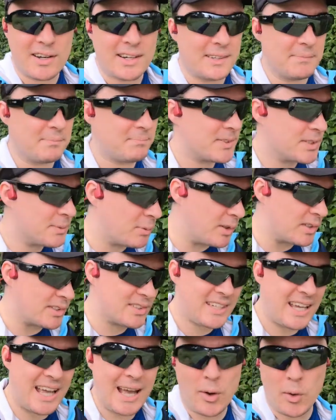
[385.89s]
and a small
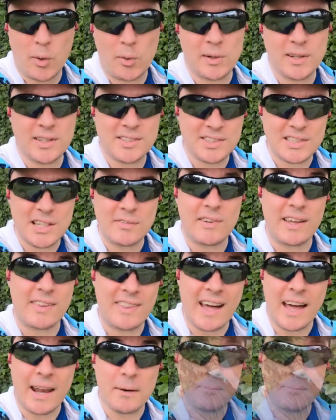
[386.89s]
towel and stuff like that.